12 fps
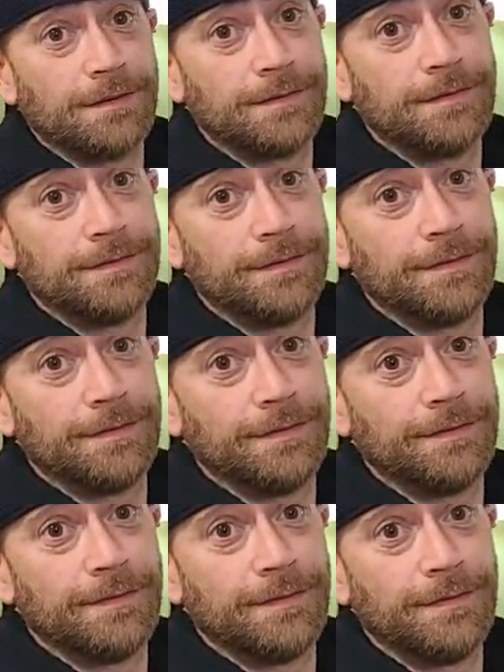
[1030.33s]
they were
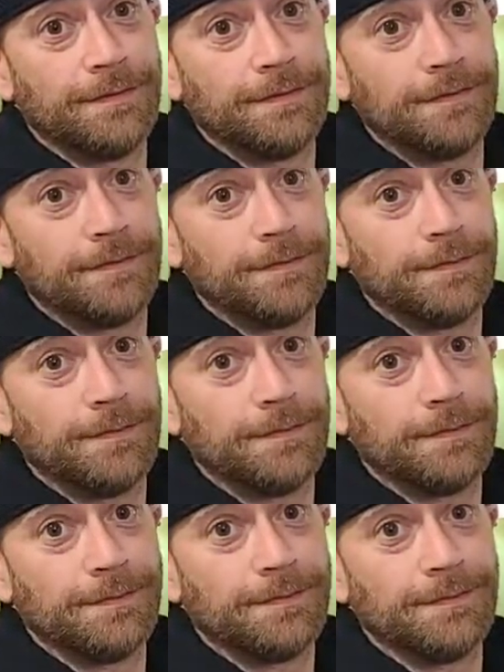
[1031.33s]
actually driving through the